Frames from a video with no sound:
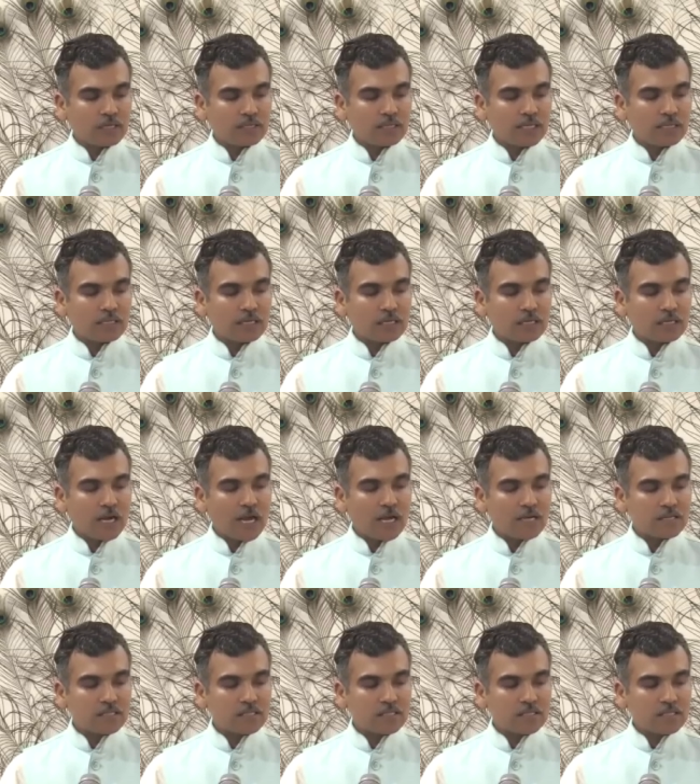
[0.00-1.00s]
that at
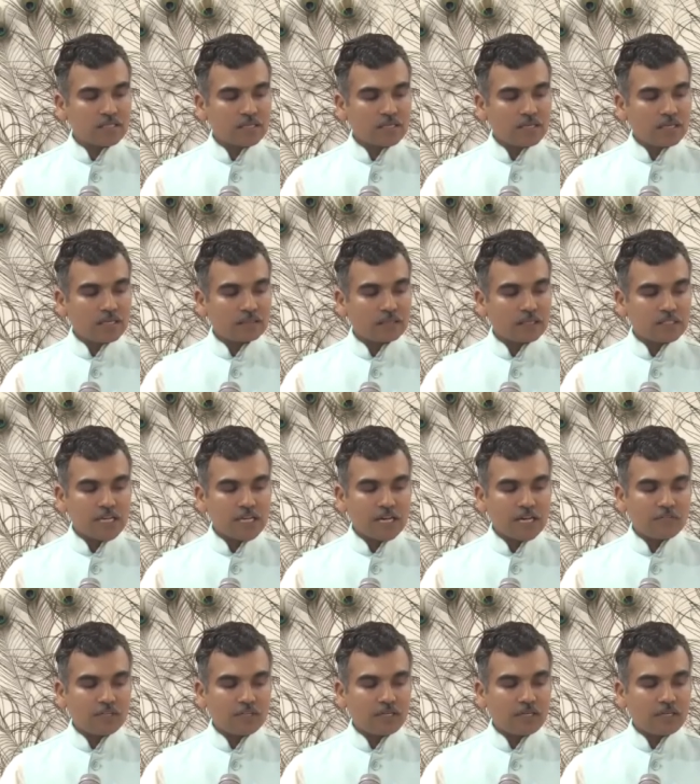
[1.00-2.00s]
last the
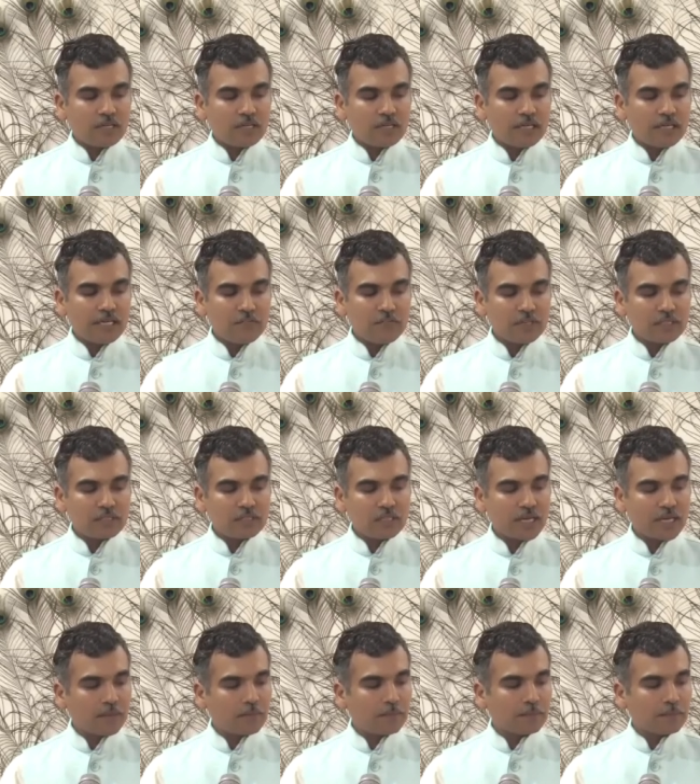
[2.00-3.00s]
devil leaveth
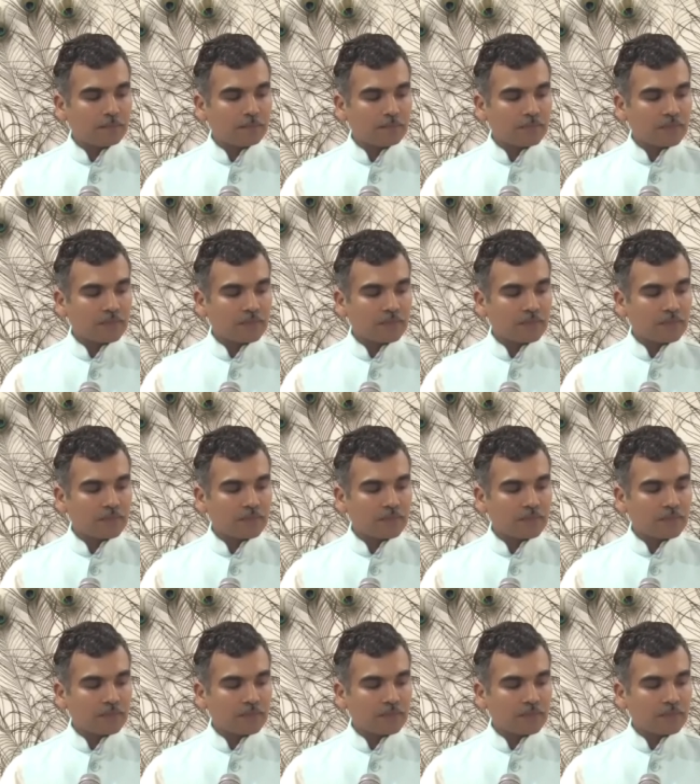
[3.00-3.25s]
him,